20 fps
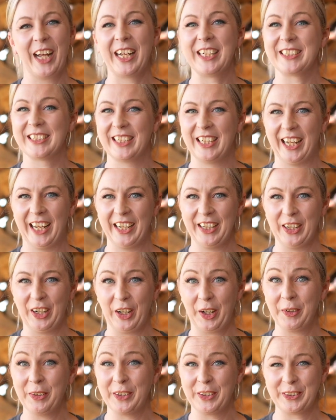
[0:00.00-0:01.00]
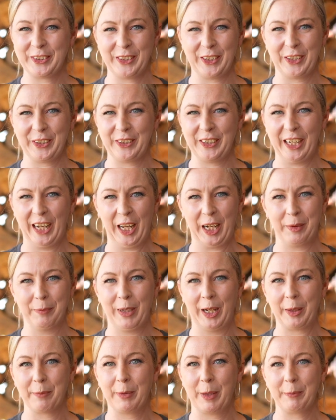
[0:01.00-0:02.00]
and today I'm going to show you how to
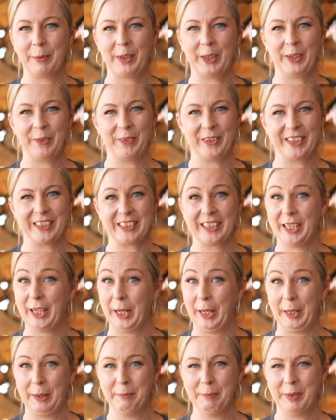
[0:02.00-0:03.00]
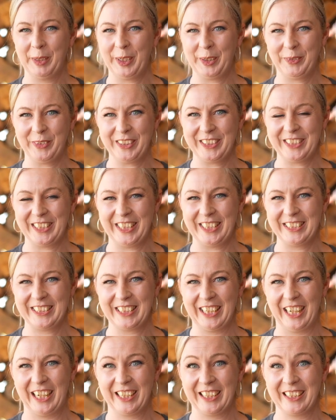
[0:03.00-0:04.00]
make my perfect, imperfect
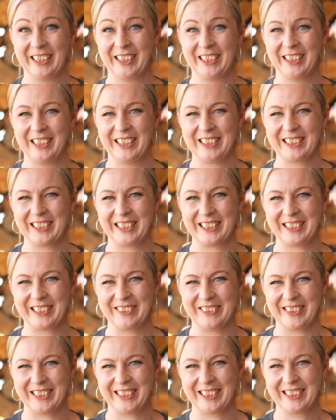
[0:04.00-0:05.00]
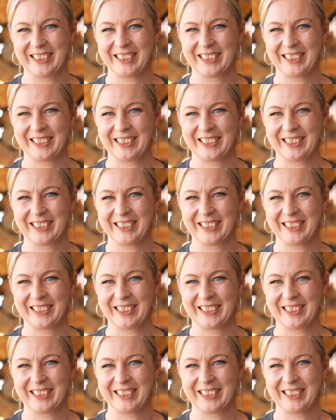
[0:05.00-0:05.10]
cheesecake. Let's get to it.